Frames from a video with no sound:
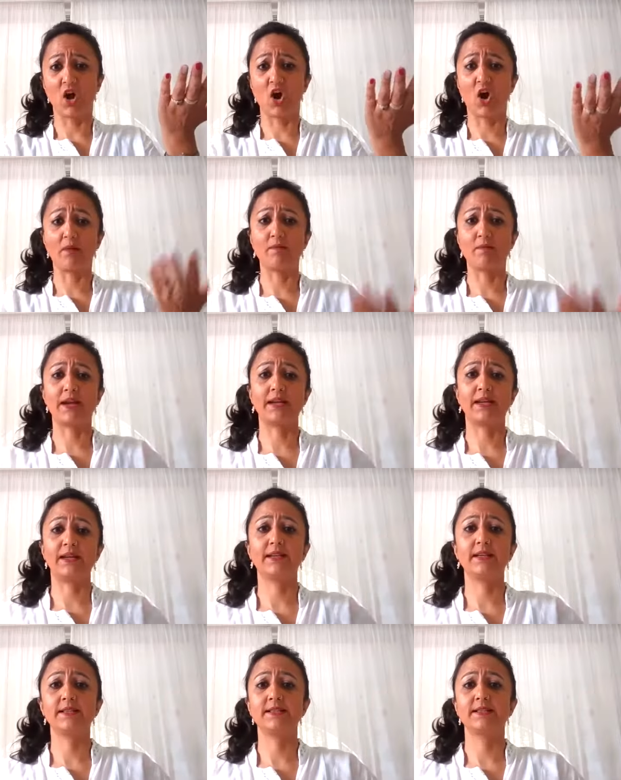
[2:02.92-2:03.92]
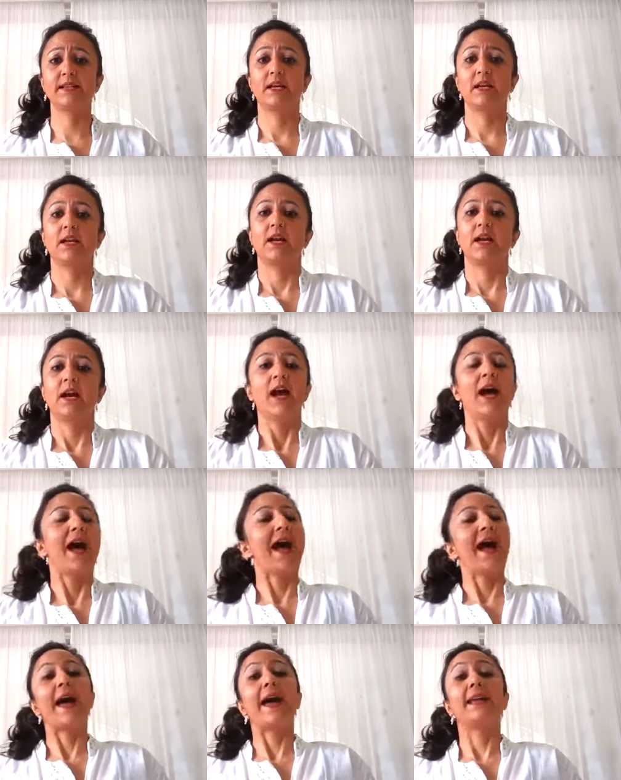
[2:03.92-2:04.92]
on my knees.
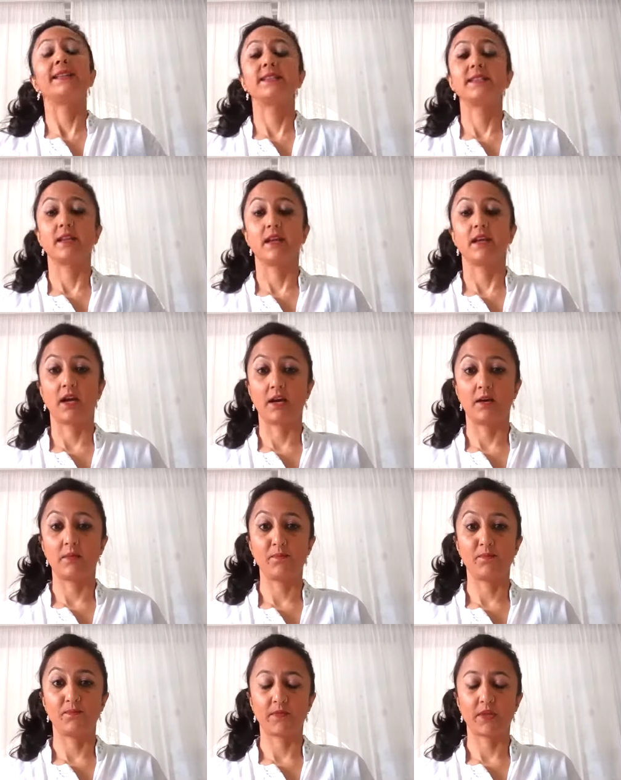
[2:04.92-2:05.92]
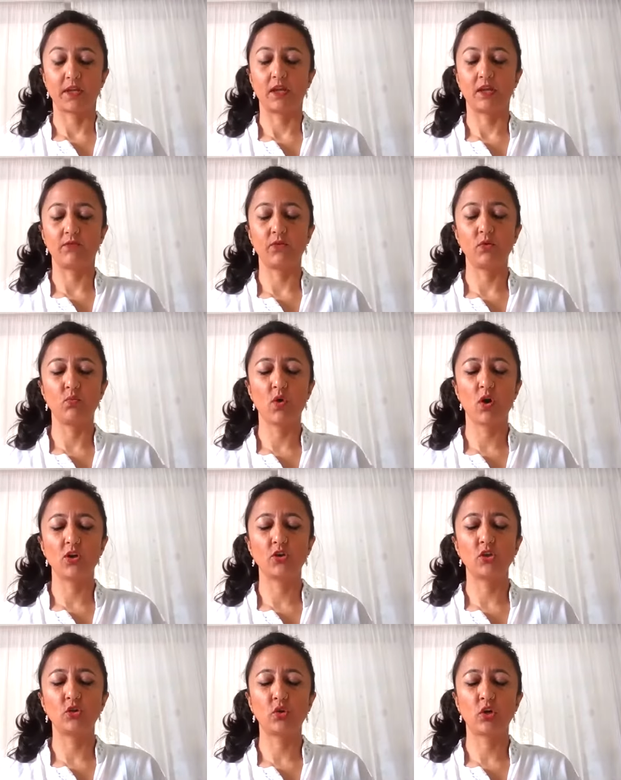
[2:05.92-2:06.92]
And if you
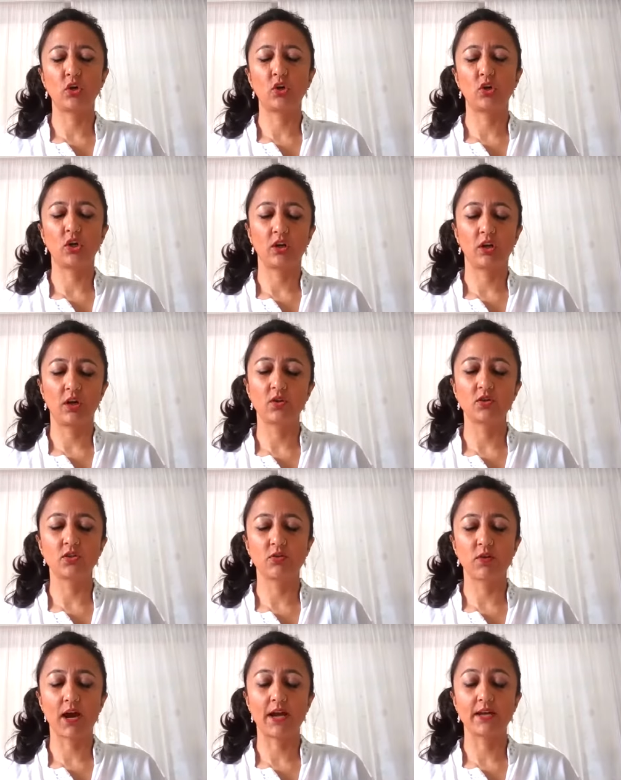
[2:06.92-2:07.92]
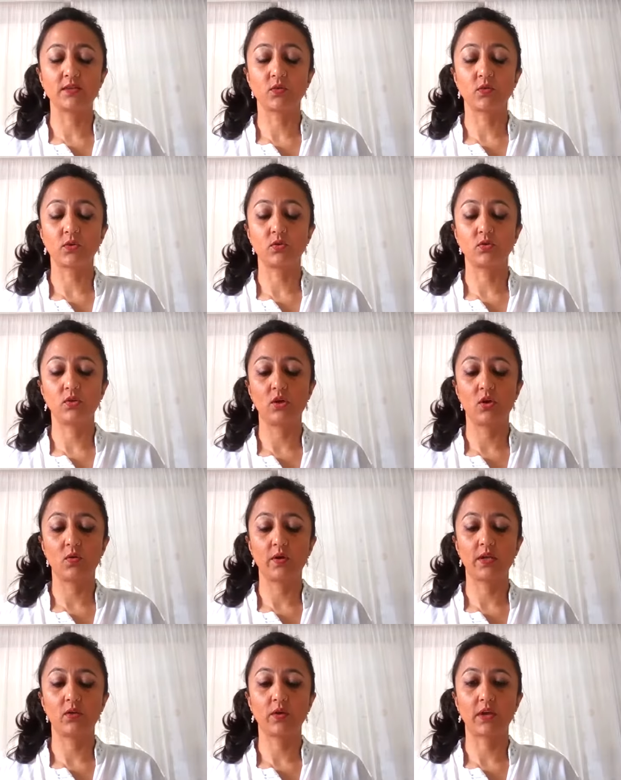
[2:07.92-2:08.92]
want, you close your eyes or you lower
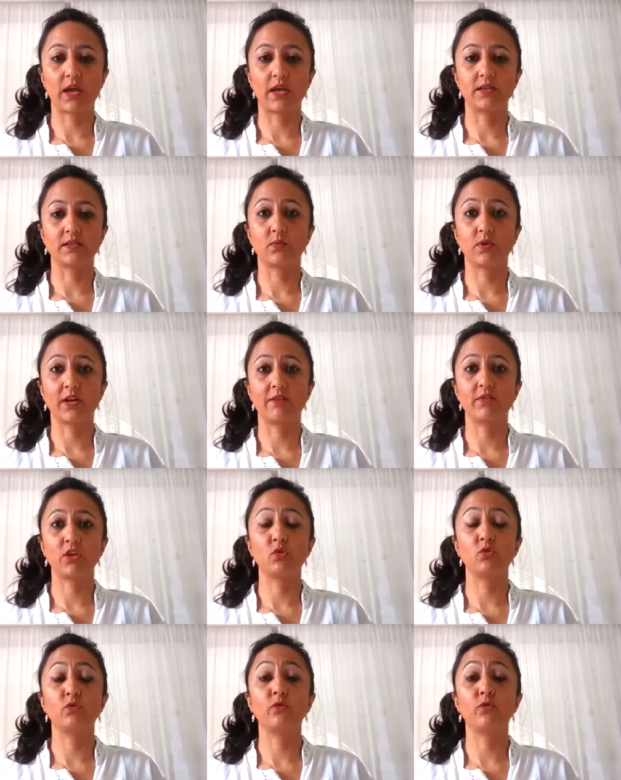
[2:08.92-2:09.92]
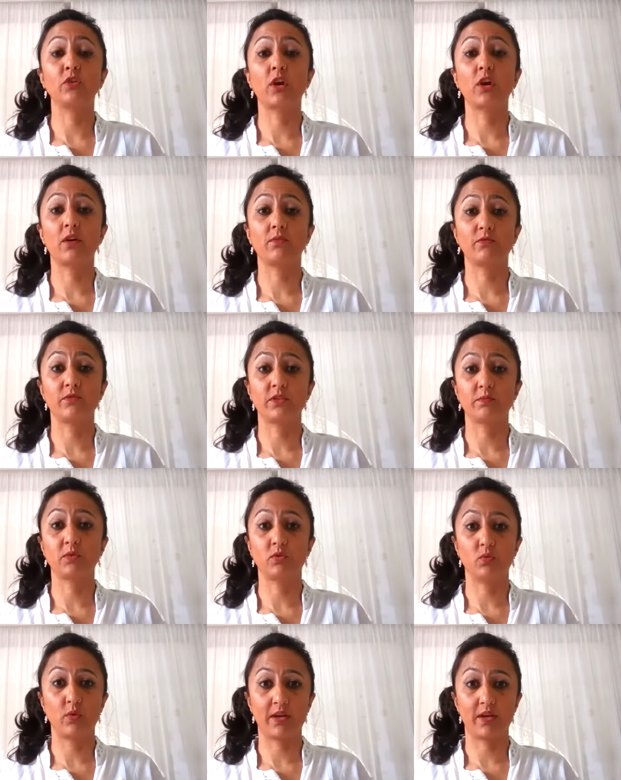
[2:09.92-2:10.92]
your gaze, whatever you feel
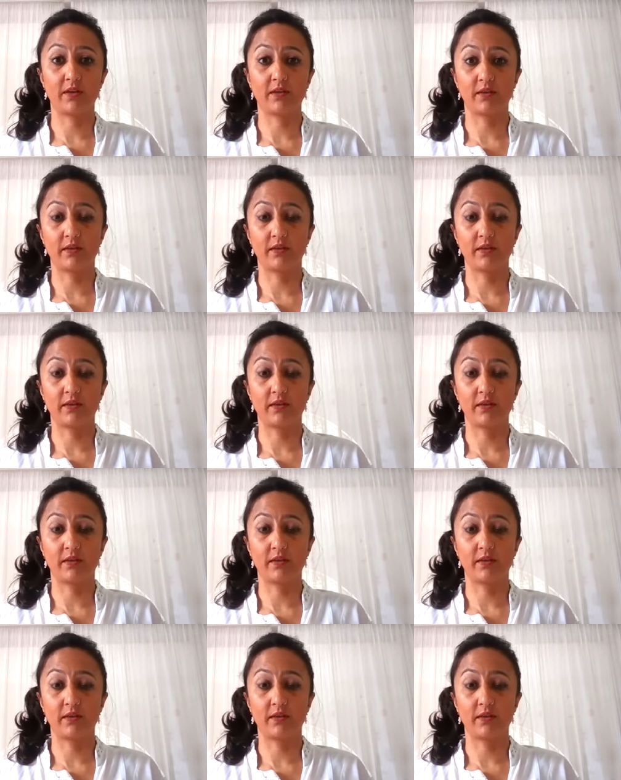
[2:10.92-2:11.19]
comfortable with.